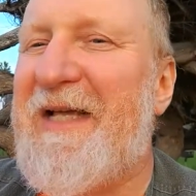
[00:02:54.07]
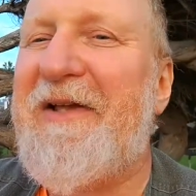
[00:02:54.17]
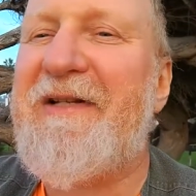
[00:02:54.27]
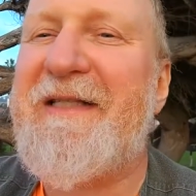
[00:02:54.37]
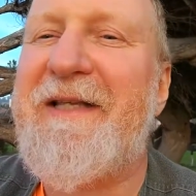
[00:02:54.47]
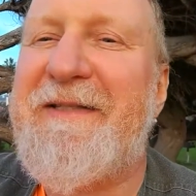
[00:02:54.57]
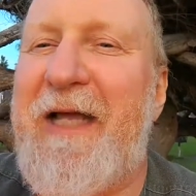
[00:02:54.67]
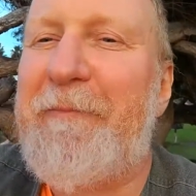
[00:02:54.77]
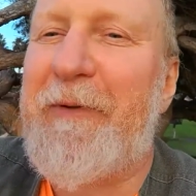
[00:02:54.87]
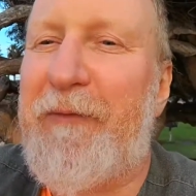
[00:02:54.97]
Here is an
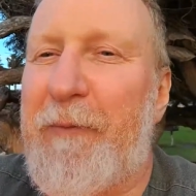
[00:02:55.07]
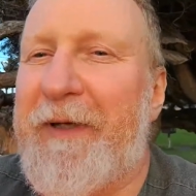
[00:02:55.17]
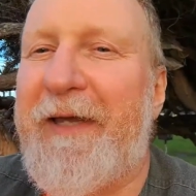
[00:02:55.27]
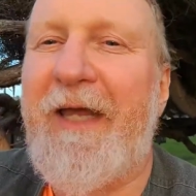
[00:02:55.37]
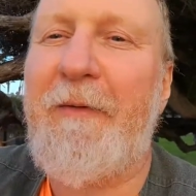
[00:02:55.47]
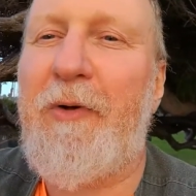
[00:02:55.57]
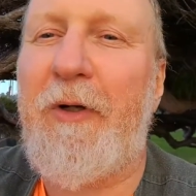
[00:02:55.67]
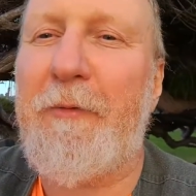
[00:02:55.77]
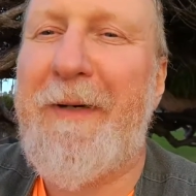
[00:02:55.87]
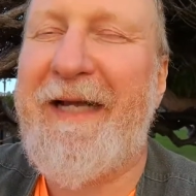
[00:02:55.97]
example from a game
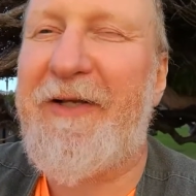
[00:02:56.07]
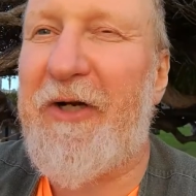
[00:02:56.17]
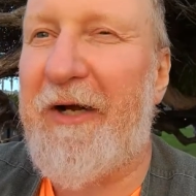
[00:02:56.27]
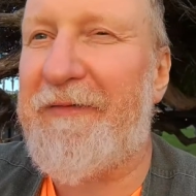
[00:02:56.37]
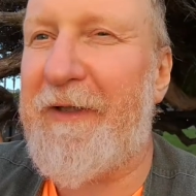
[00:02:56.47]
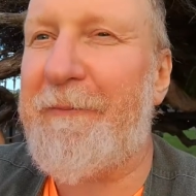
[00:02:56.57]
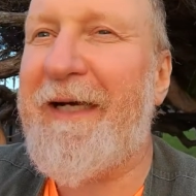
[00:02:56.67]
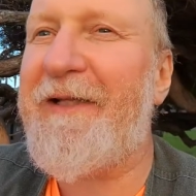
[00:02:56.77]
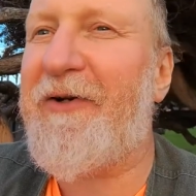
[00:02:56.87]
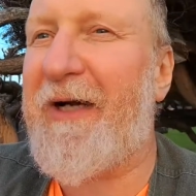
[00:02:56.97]
called Minecraft. In
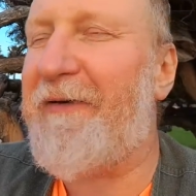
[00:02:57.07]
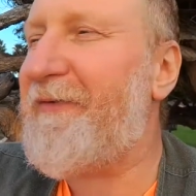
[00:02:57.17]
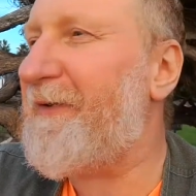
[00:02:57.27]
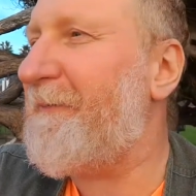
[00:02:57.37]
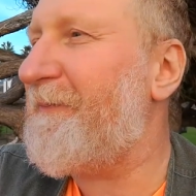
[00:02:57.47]
Minecraft,